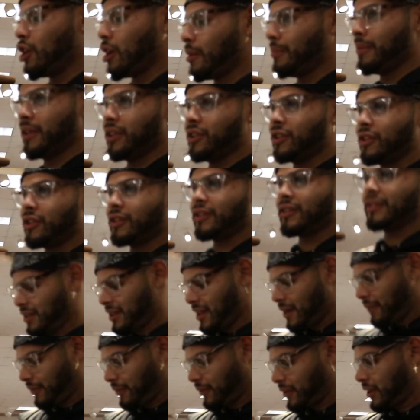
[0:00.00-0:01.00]
garbage.
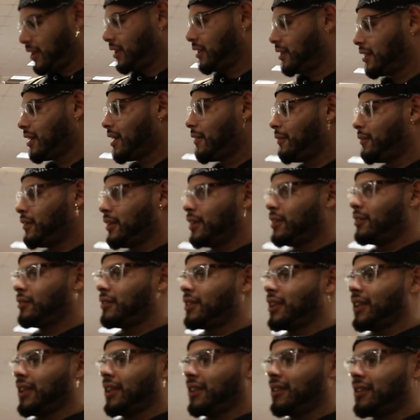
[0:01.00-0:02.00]
Definitely
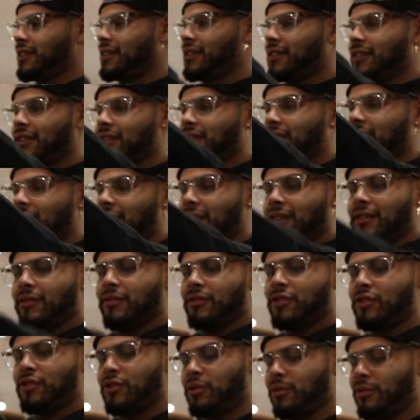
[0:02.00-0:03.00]
don't think this is
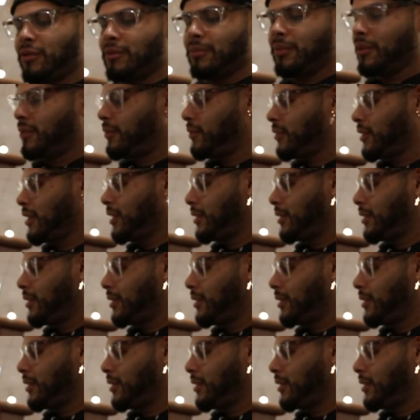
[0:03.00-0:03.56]
suitable for